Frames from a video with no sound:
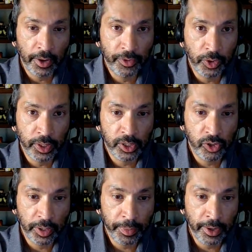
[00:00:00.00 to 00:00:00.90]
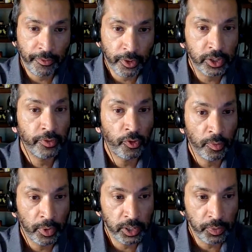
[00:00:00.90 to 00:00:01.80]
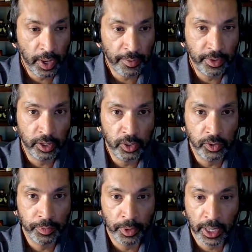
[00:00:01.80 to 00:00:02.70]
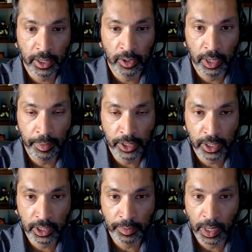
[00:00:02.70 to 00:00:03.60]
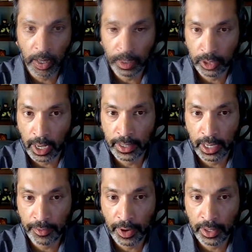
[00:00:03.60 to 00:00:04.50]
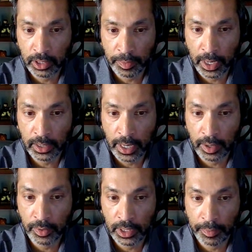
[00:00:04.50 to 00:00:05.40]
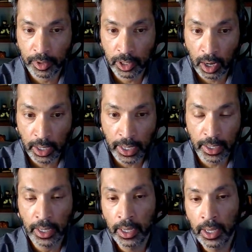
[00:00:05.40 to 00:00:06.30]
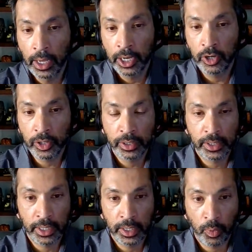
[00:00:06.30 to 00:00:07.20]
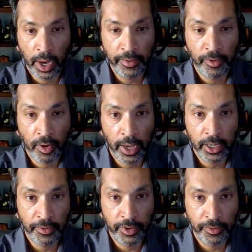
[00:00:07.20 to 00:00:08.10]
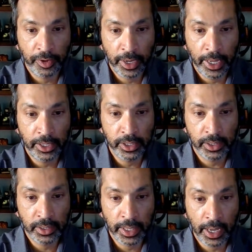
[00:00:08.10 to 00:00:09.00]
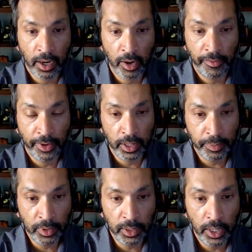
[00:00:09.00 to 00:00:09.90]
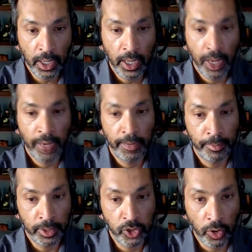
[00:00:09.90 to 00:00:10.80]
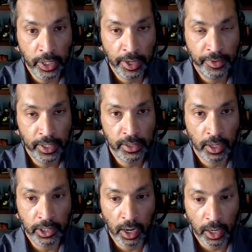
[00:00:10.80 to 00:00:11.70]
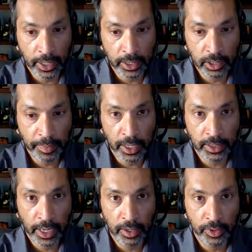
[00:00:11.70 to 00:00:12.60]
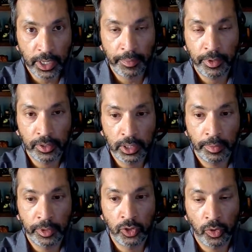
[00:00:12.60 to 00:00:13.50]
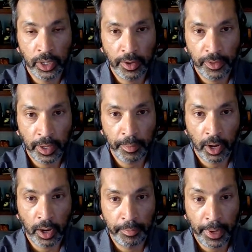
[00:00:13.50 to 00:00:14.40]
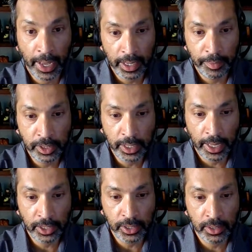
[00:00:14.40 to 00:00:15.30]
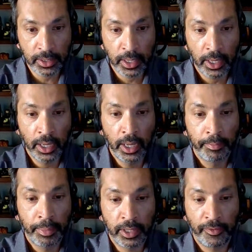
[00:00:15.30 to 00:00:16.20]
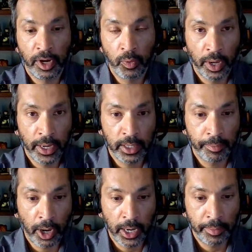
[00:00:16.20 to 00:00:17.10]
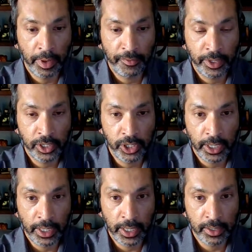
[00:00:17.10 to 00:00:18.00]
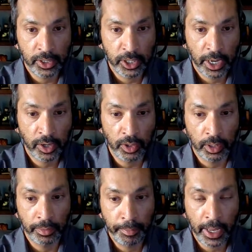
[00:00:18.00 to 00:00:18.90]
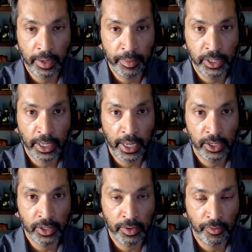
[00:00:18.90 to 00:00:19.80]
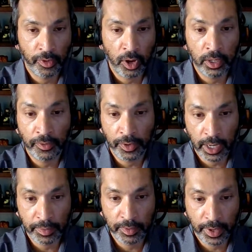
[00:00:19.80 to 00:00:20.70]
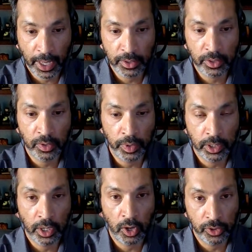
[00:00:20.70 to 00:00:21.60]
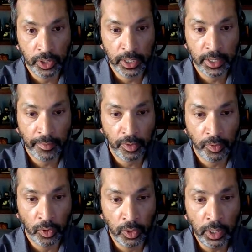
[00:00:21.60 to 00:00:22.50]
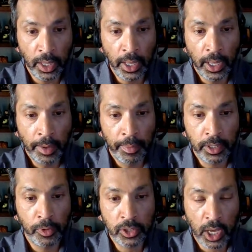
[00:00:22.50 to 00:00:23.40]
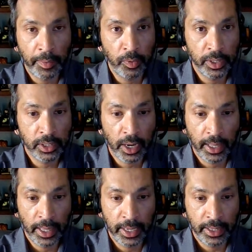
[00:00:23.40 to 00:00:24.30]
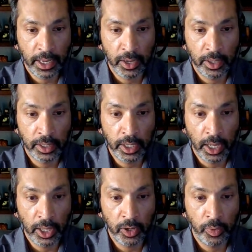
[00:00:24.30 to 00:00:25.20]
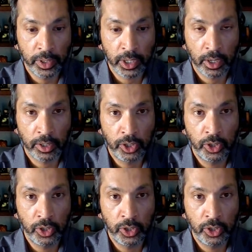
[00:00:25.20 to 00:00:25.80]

of doing this treatment, first and foremost, we have to use molecular imaging to be able to identify the somatostatin receptor target. Here you can see the wide variety of different agents that are available. The majority of these are targeting somatostatin receptors, and the majority of them are PET imaging agents. But the very one at the bottom, FDG, is a general PET imaging agent for all different types of cancer, which also does have a role. But the most common ones are highlighted there in yellow, which are